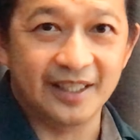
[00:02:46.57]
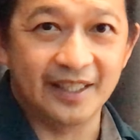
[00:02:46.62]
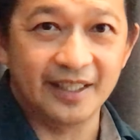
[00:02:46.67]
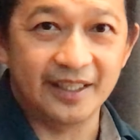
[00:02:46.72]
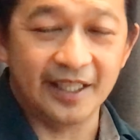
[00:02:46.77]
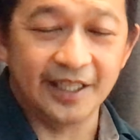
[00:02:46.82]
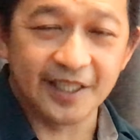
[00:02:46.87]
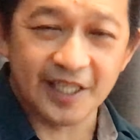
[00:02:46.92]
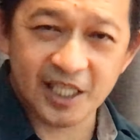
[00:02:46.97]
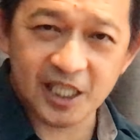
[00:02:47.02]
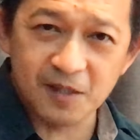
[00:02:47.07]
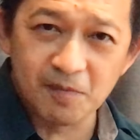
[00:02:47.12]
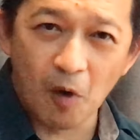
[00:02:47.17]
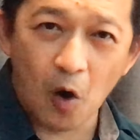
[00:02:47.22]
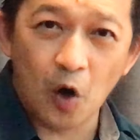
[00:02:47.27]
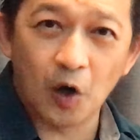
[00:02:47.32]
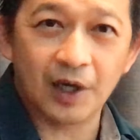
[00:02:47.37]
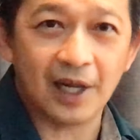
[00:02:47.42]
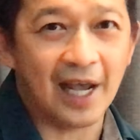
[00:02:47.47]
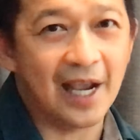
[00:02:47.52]
in a
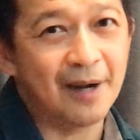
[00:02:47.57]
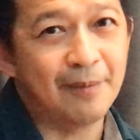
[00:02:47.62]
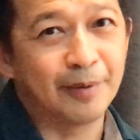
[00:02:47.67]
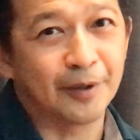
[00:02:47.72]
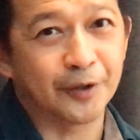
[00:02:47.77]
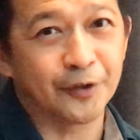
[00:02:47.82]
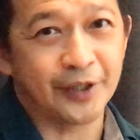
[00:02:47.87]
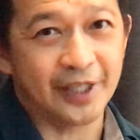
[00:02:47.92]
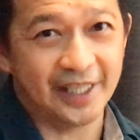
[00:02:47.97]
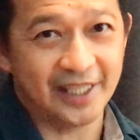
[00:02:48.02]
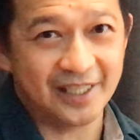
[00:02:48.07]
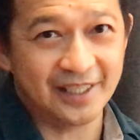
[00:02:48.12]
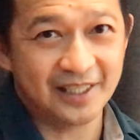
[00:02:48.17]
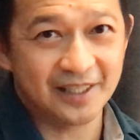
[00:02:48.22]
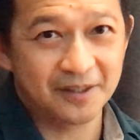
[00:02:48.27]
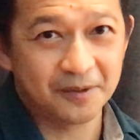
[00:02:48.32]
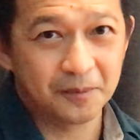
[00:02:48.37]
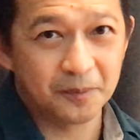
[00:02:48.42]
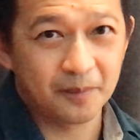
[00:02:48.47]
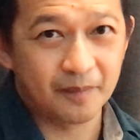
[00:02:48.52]
small library.
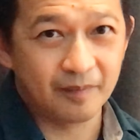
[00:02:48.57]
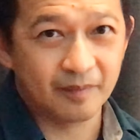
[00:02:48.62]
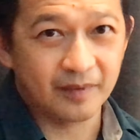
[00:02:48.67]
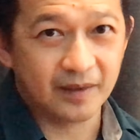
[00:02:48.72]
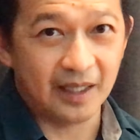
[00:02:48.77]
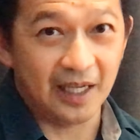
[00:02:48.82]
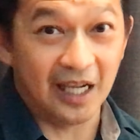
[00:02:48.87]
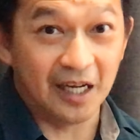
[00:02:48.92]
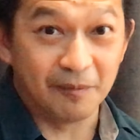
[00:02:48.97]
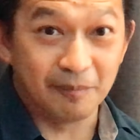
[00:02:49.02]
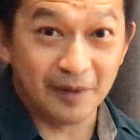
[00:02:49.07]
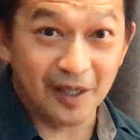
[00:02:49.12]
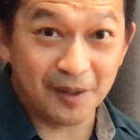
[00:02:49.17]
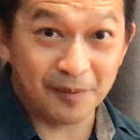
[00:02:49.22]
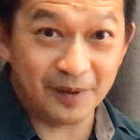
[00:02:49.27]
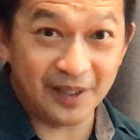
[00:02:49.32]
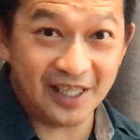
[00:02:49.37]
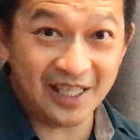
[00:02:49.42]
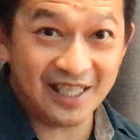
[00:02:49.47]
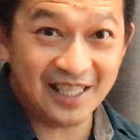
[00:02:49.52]
And
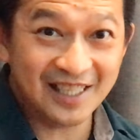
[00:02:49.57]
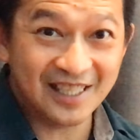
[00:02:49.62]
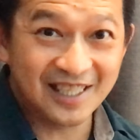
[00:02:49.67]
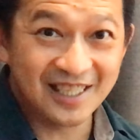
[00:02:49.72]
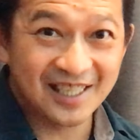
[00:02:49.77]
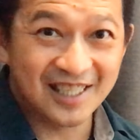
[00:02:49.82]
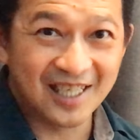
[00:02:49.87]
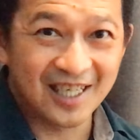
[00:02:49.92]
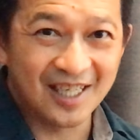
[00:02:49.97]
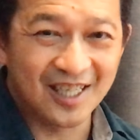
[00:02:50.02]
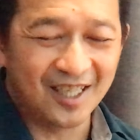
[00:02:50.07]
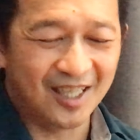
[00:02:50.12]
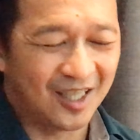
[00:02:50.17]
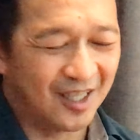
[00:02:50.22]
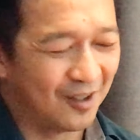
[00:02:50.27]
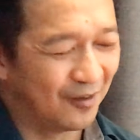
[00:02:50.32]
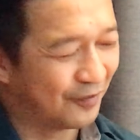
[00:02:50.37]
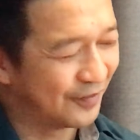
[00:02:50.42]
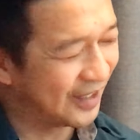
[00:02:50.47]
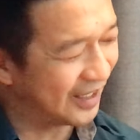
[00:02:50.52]
maybe
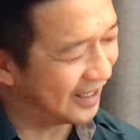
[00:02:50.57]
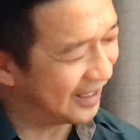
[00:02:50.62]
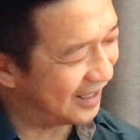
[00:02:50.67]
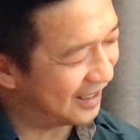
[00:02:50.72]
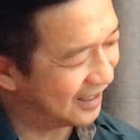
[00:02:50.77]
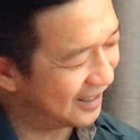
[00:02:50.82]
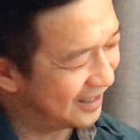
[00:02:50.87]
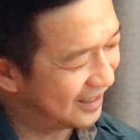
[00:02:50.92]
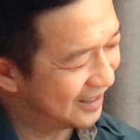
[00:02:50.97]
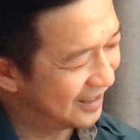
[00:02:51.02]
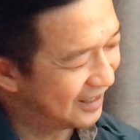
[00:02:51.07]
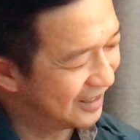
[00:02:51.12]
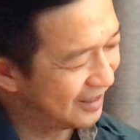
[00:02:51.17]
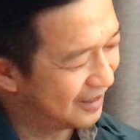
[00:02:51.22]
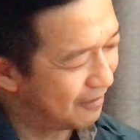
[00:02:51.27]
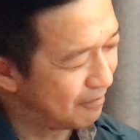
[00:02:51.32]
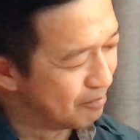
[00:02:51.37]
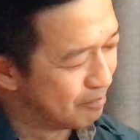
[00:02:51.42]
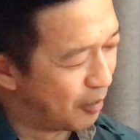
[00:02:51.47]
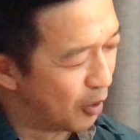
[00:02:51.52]
of the
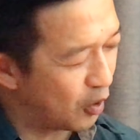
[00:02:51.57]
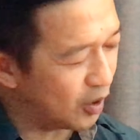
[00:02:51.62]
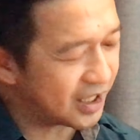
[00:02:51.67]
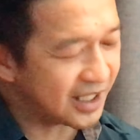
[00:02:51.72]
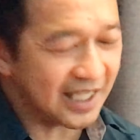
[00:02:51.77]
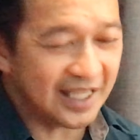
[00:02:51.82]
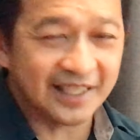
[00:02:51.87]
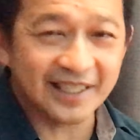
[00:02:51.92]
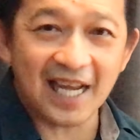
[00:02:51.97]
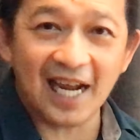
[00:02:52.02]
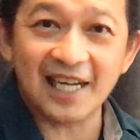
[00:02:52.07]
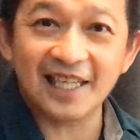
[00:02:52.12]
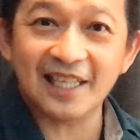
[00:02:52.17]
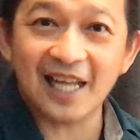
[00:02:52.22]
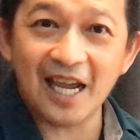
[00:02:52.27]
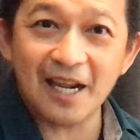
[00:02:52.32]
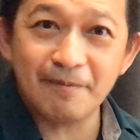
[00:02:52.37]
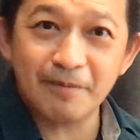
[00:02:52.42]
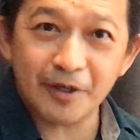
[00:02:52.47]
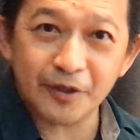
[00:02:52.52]
books in that
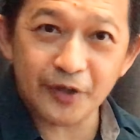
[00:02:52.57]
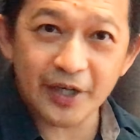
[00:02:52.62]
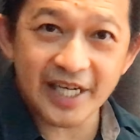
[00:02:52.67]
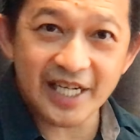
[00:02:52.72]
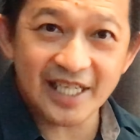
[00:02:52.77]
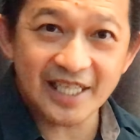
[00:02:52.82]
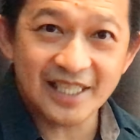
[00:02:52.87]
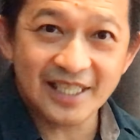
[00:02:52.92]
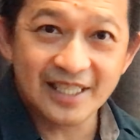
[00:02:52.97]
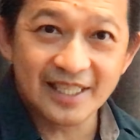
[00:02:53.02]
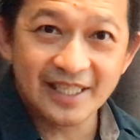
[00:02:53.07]
library,